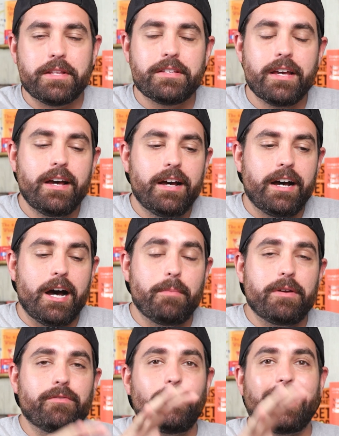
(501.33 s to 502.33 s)
segments.
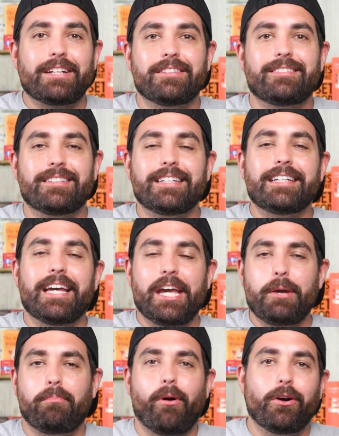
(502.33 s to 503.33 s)
Um, if you'd like to
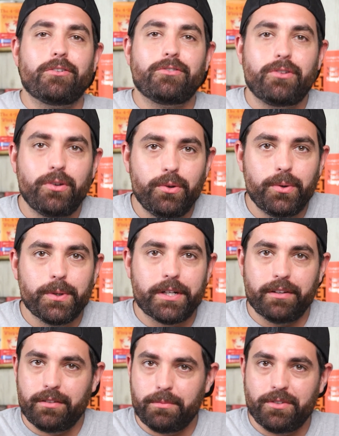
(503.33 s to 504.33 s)
see a part
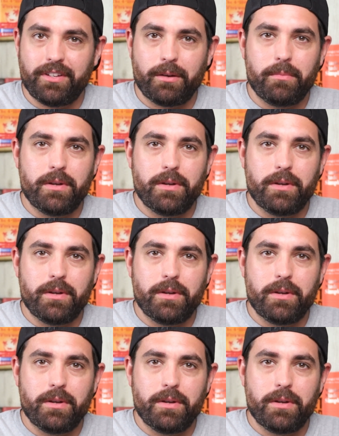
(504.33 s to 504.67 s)
two on customer